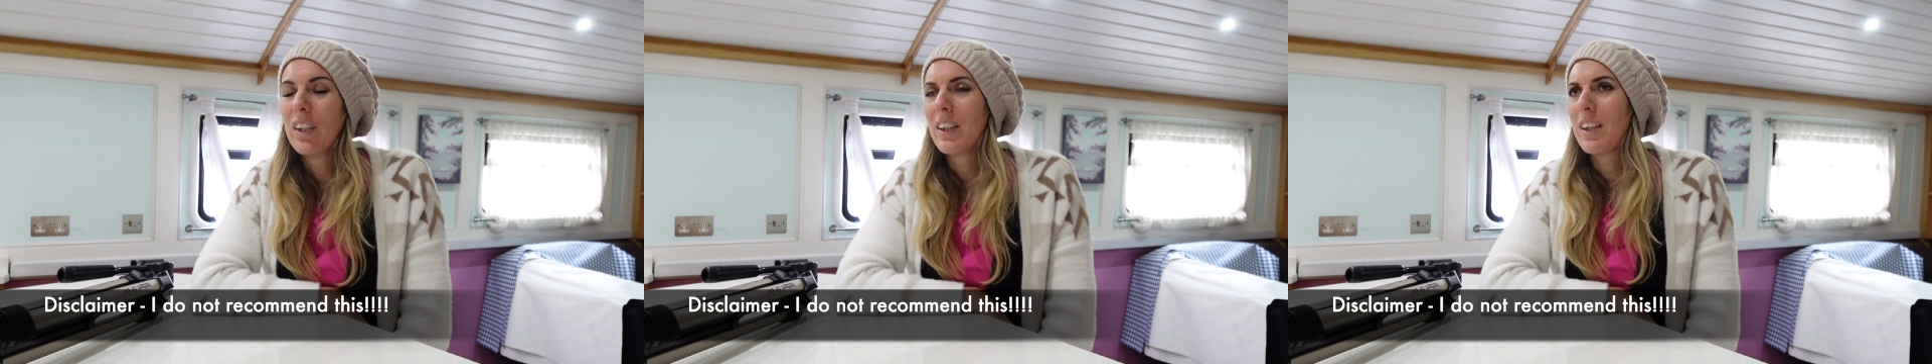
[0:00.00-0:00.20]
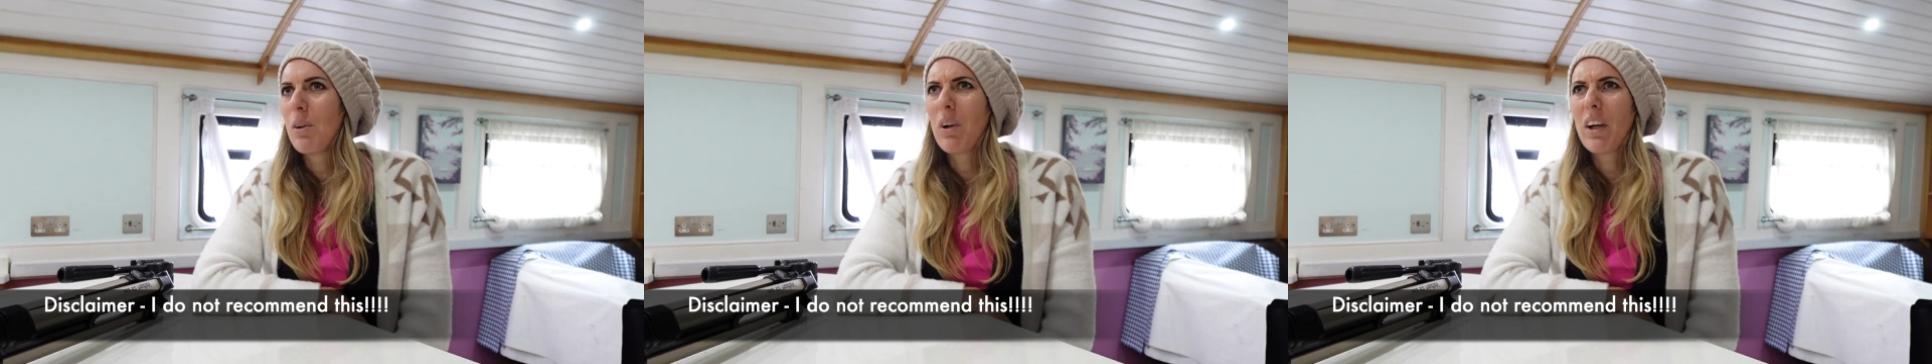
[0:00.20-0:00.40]

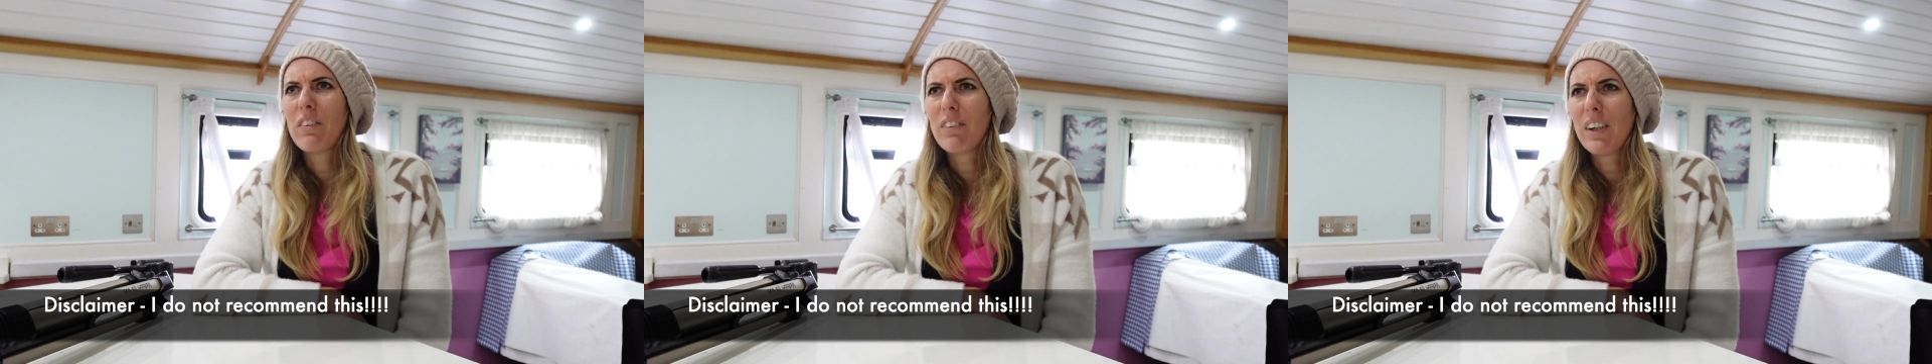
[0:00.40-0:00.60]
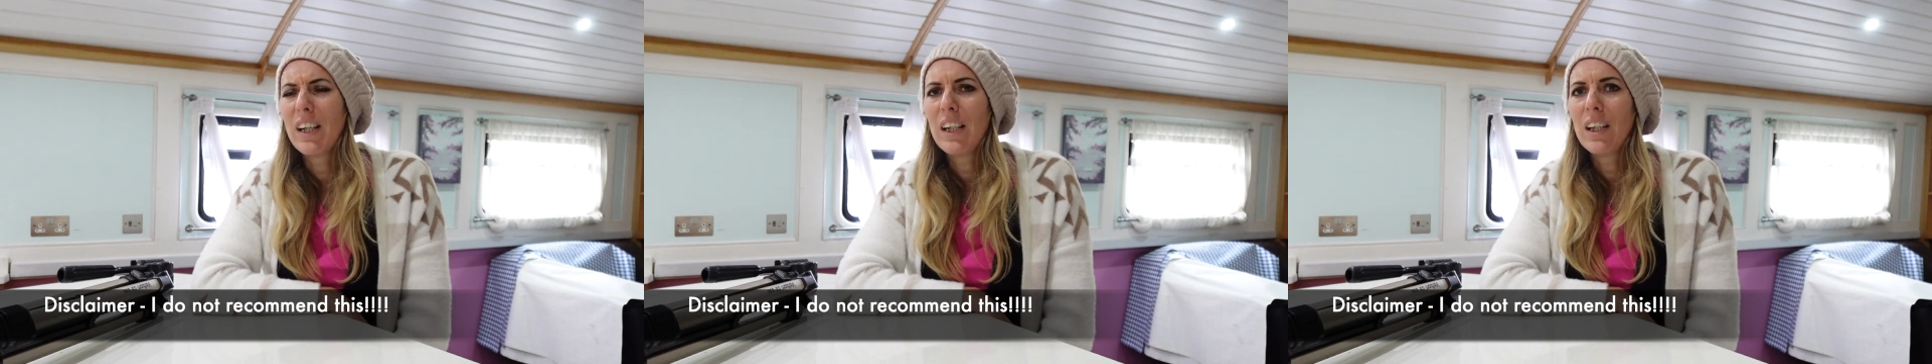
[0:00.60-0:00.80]
They were like,
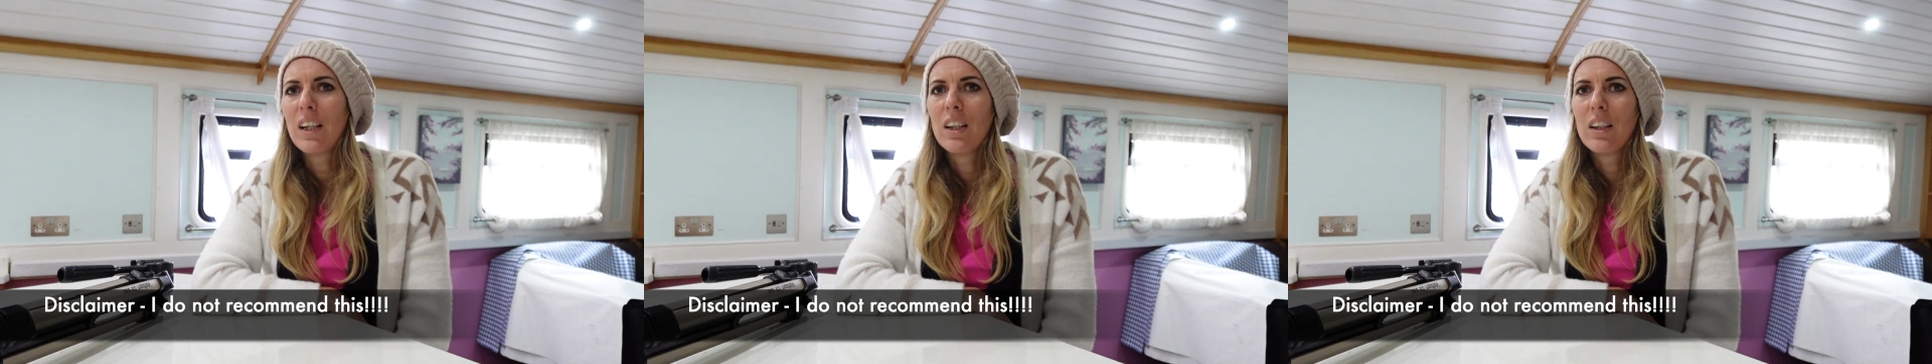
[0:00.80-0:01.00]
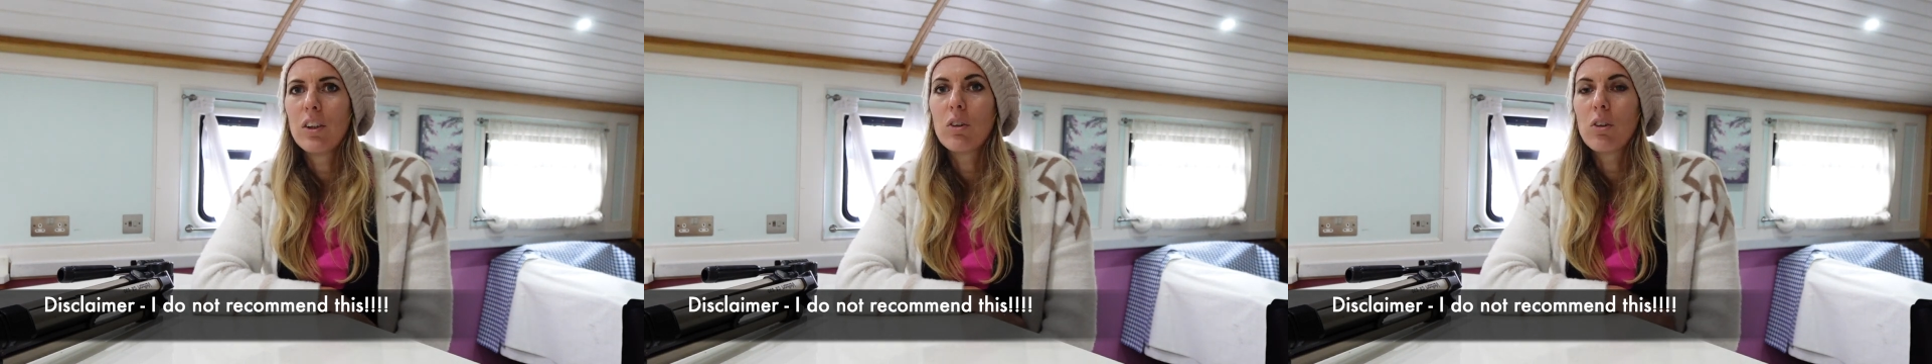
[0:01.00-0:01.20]
really?
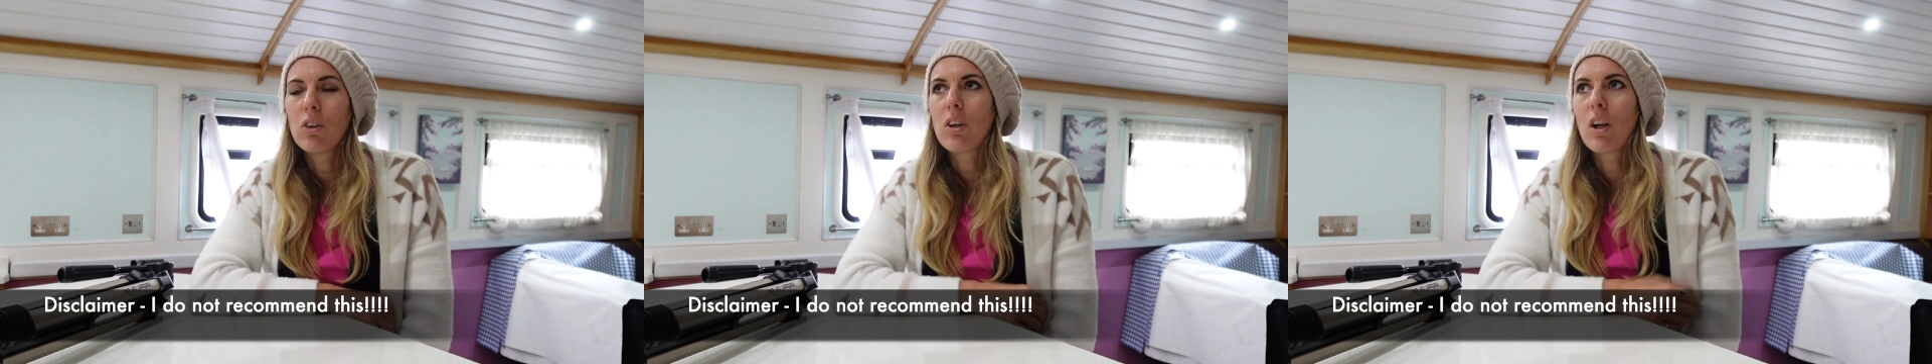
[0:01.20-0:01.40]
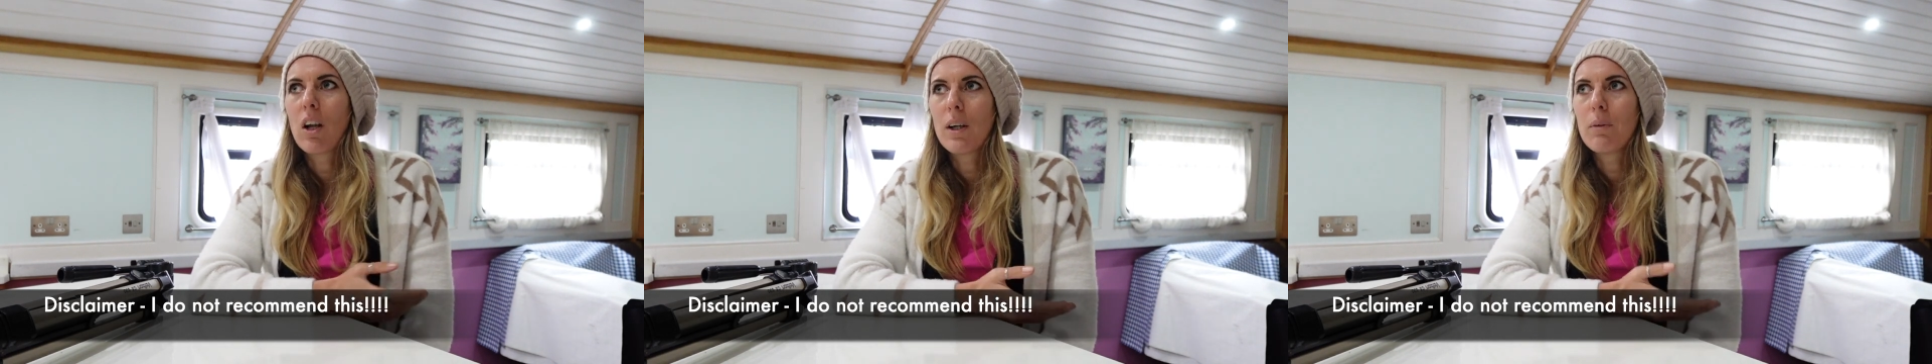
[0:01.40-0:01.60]
You've got
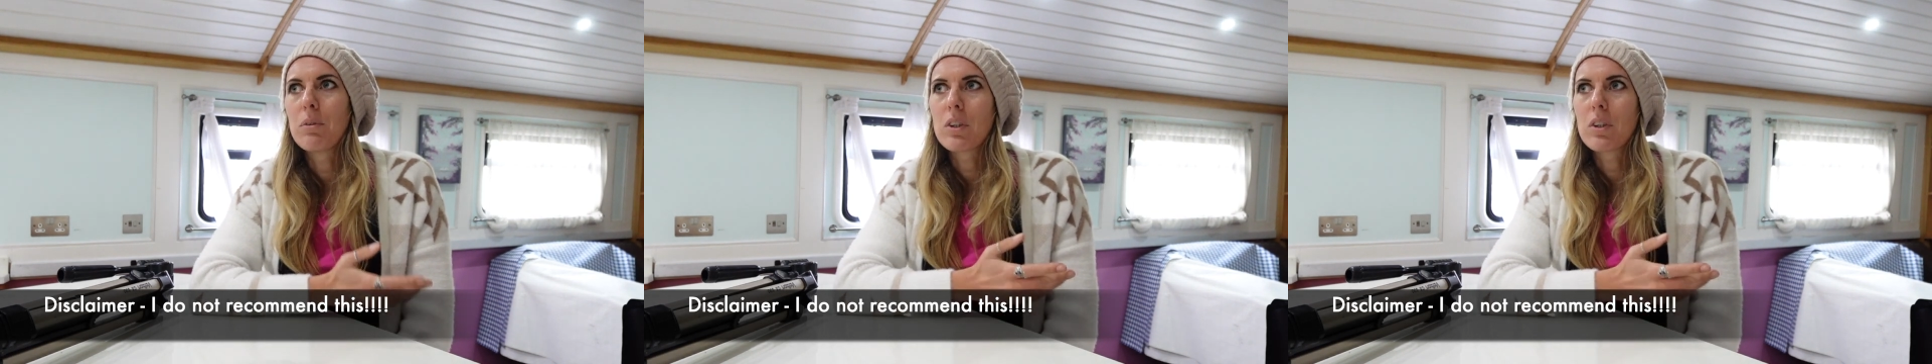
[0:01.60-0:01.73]
to climb